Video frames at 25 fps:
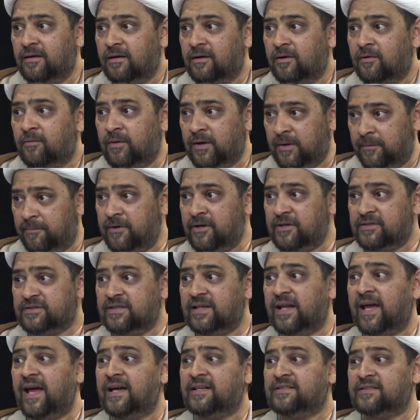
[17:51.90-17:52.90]
When a
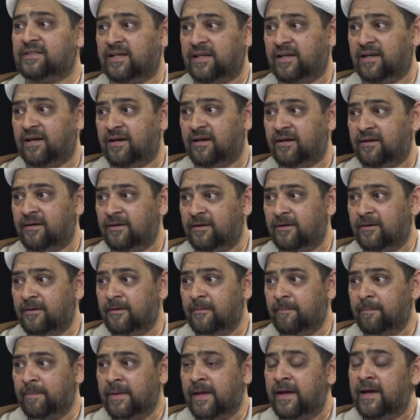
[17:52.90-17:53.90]
person has haya.
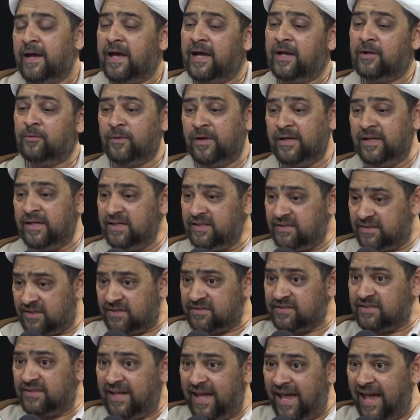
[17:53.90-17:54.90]
And when he
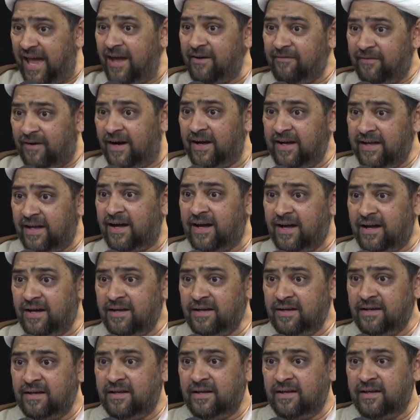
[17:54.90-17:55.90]
doesn't have haya
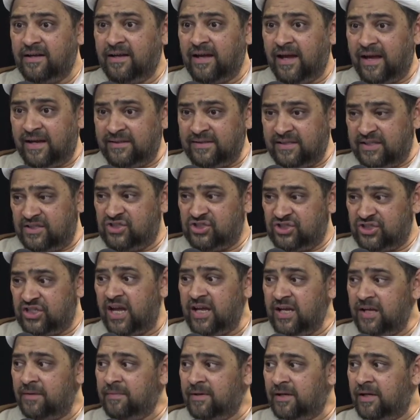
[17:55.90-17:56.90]
and the
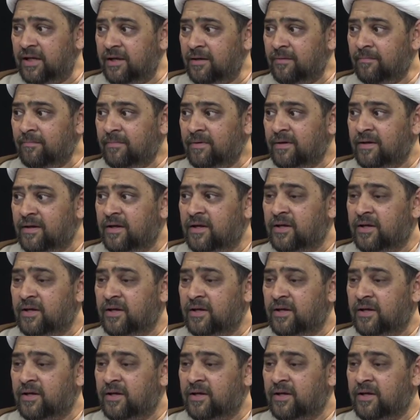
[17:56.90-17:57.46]
shame in him,